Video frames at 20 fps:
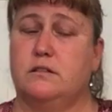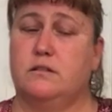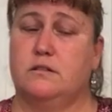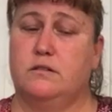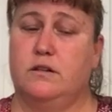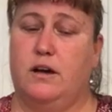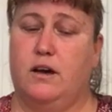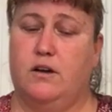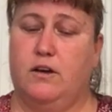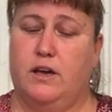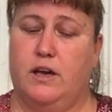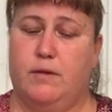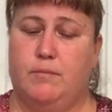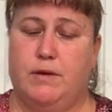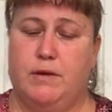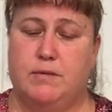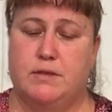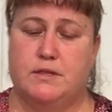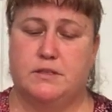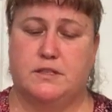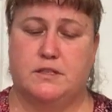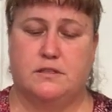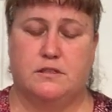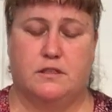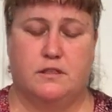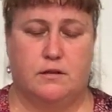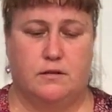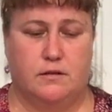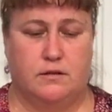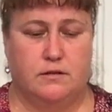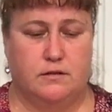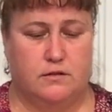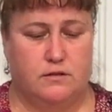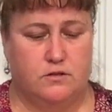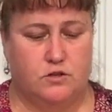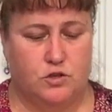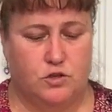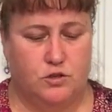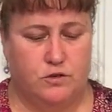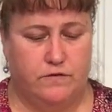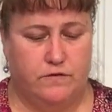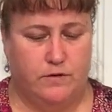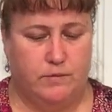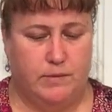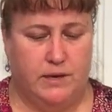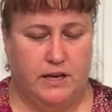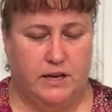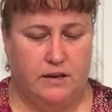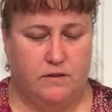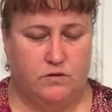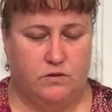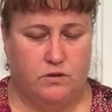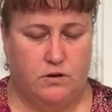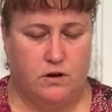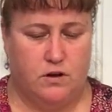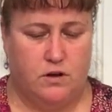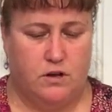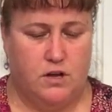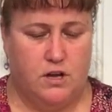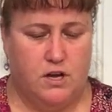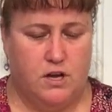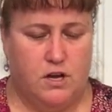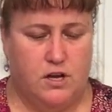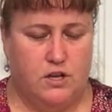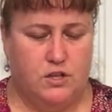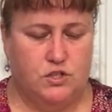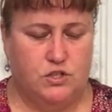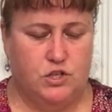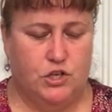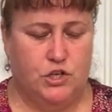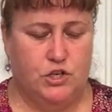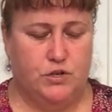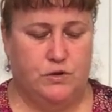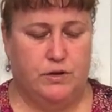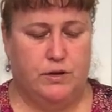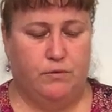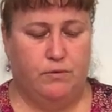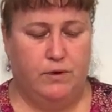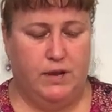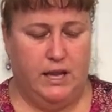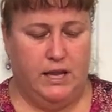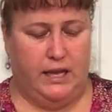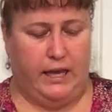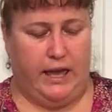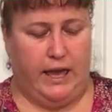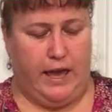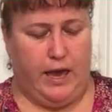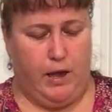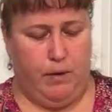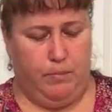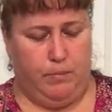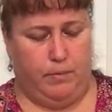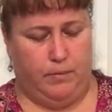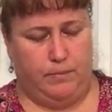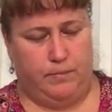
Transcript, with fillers: So, okay, maybe this isn't the journal for me after all. Surgery recap,